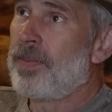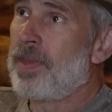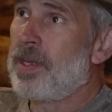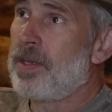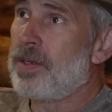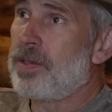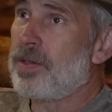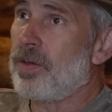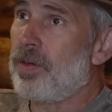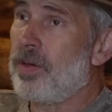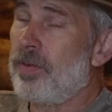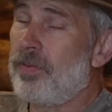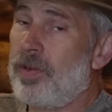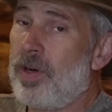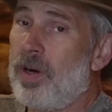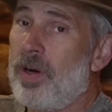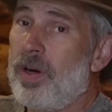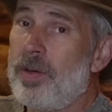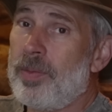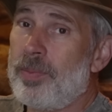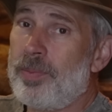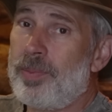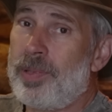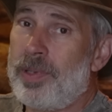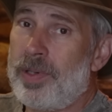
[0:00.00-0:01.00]
So I've
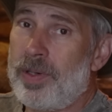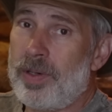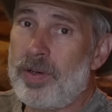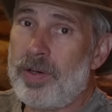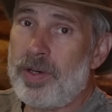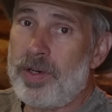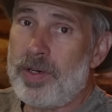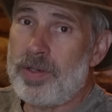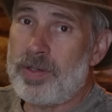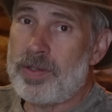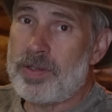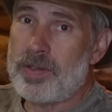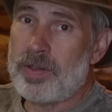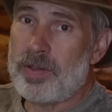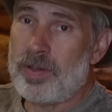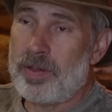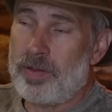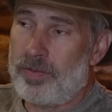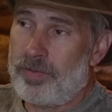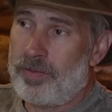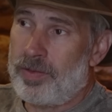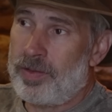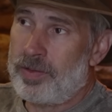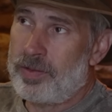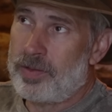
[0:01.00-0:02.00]
gone periods,
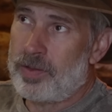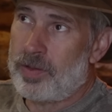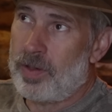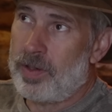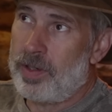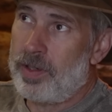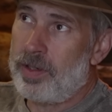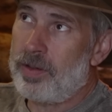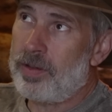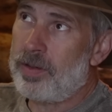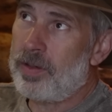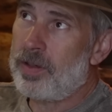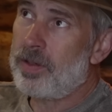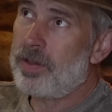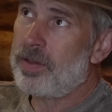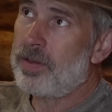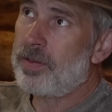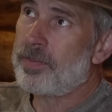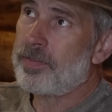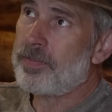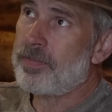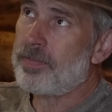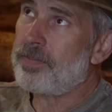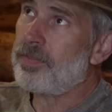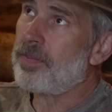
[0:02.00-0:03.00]
I've trained
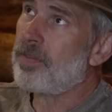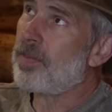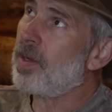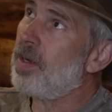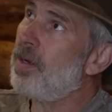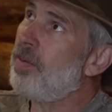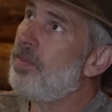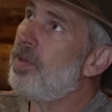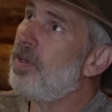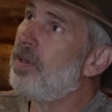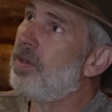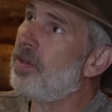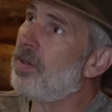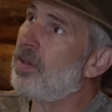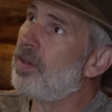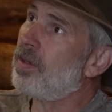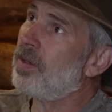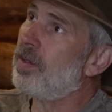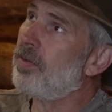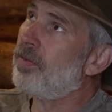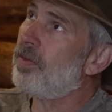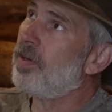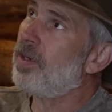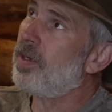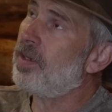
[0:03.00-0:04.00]
how many
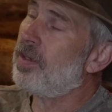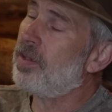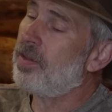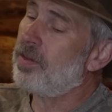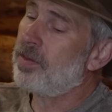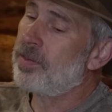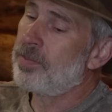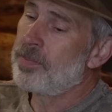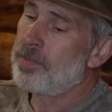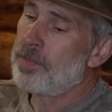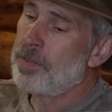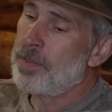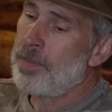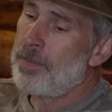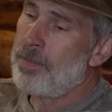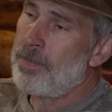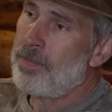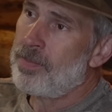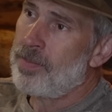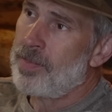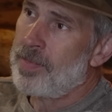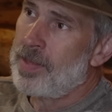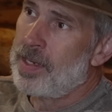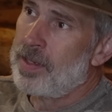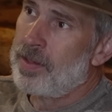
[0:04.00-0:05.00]
dogs? I've had
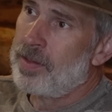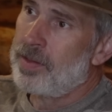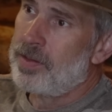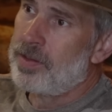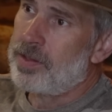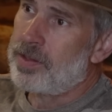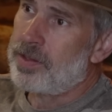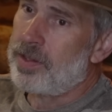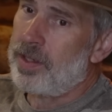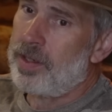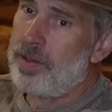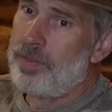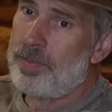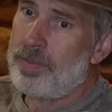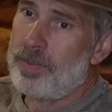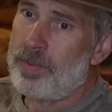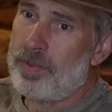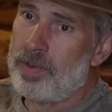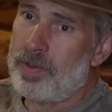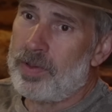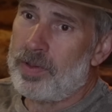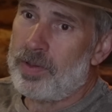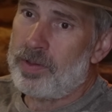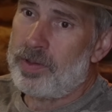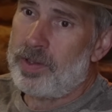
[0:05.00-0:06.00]
Shep,
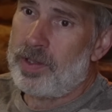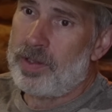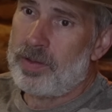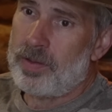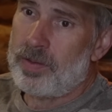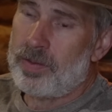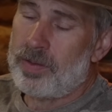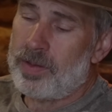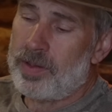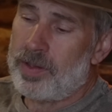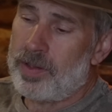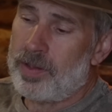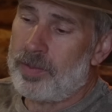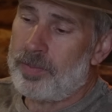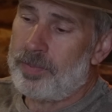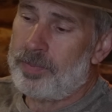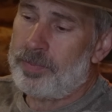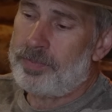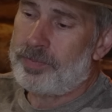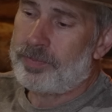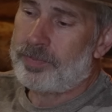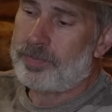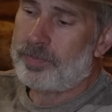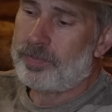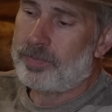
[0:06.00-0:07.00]
uh, Yellow Lab,
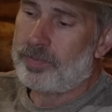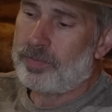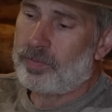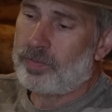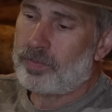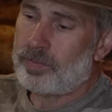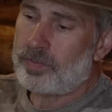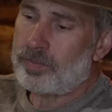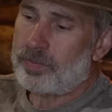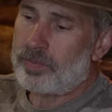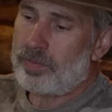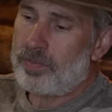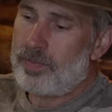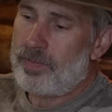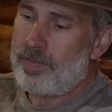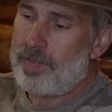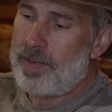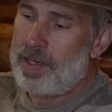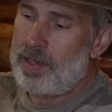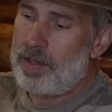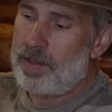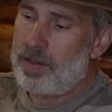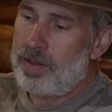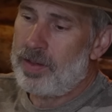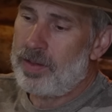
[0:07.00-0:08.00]

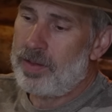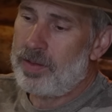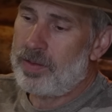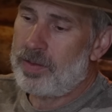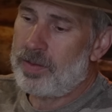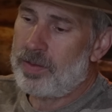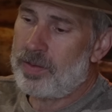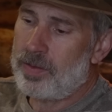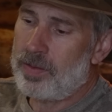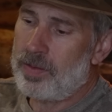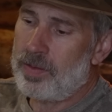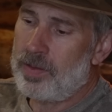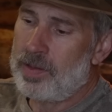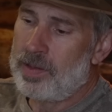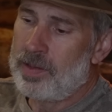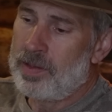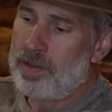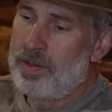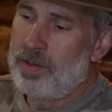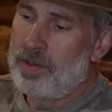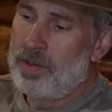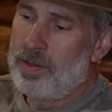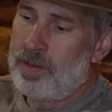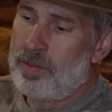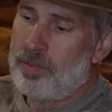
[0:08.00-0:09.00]
Hunter,
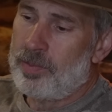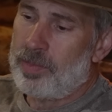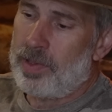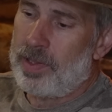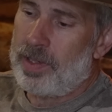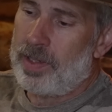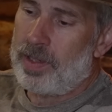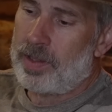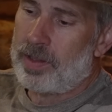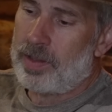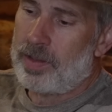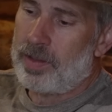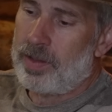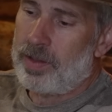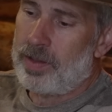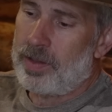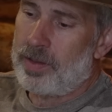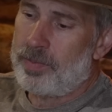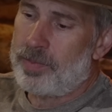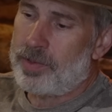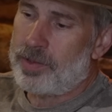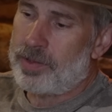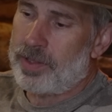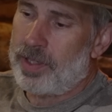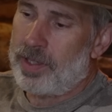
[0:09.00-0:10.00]
Black
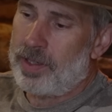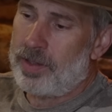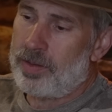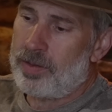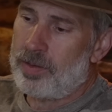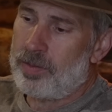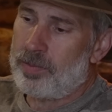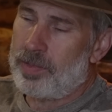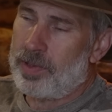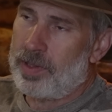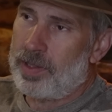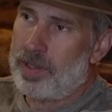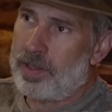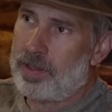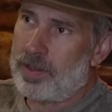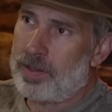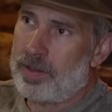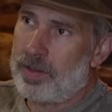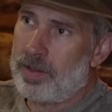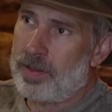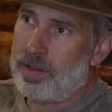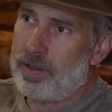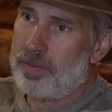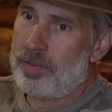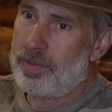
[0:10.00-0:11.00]
Lab, Shadow Black
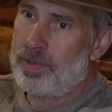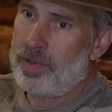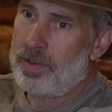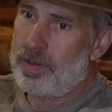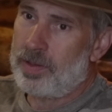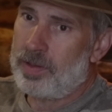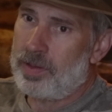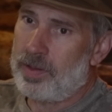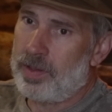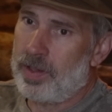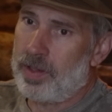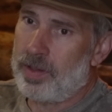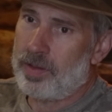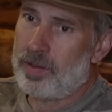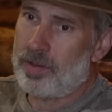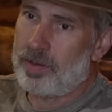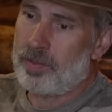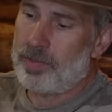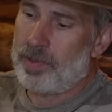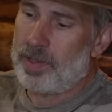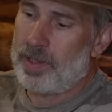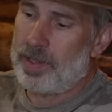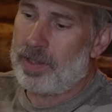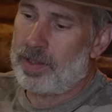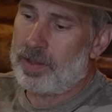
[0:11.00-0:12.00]
Lab, Gunner
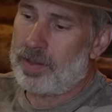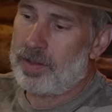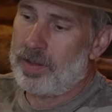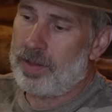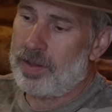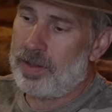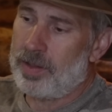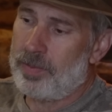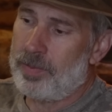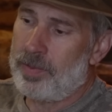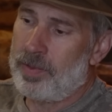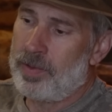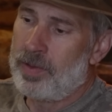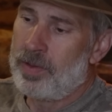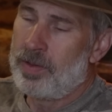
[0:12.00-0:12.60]
Black Lab,